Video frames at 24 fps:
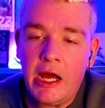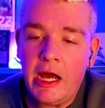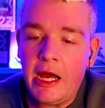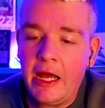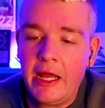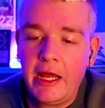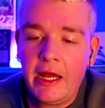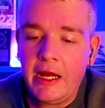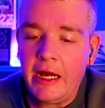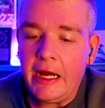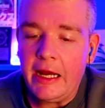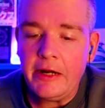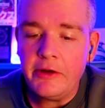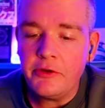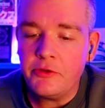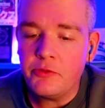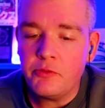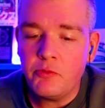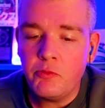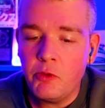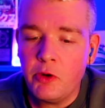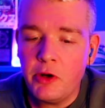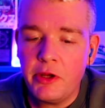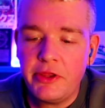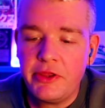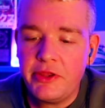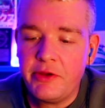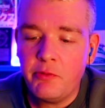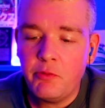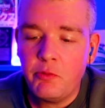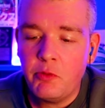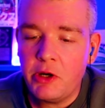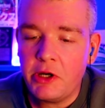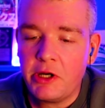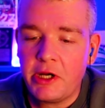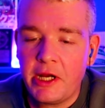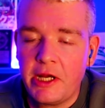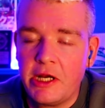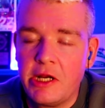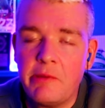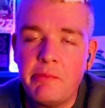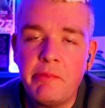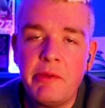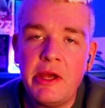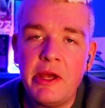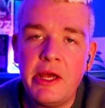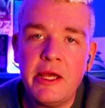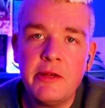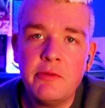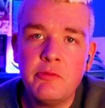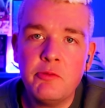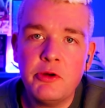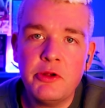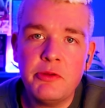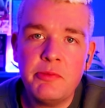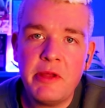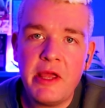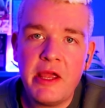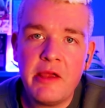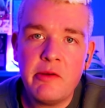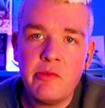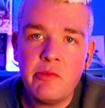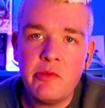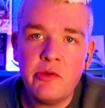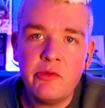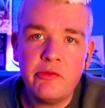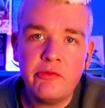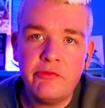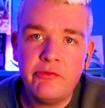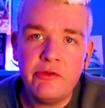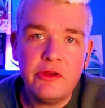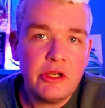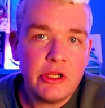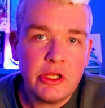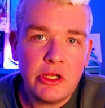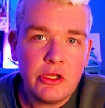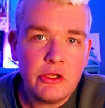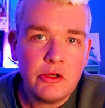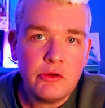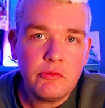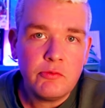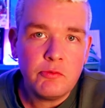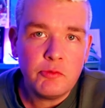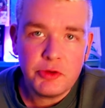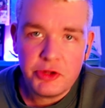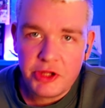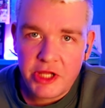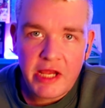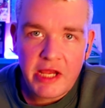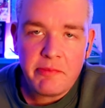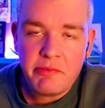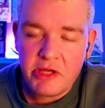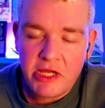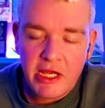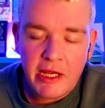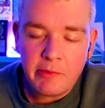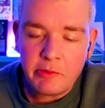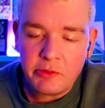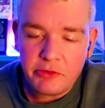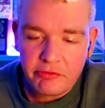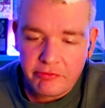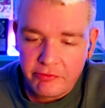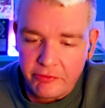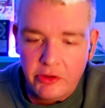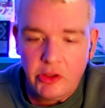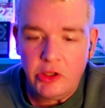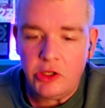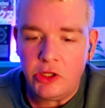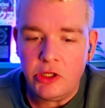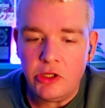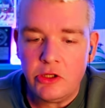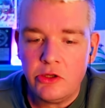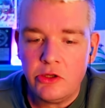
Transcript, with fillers: I don't what kind of bed would they able to fit in? Would they be able to fit in?